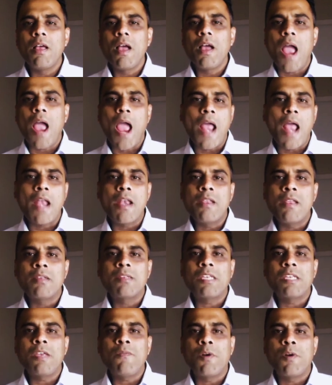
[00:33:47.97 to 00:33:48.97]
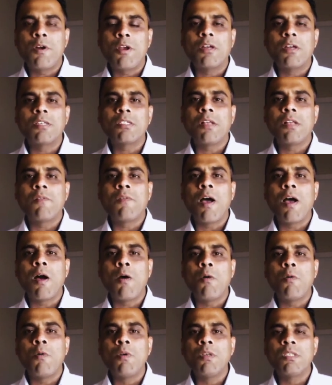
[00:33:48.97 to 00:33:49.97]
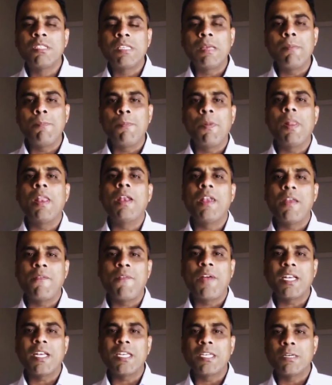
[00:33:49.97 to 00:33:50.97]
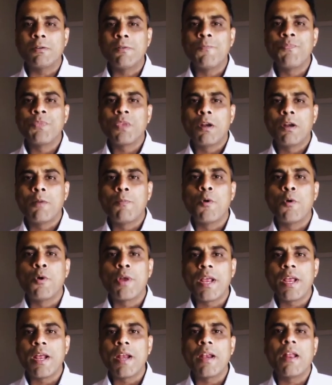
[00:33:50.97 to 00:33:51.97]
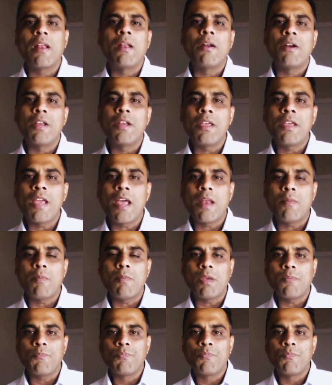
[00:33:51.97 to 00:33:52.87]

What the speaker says: and see for yourself how simple and effective reporting and alerting can be.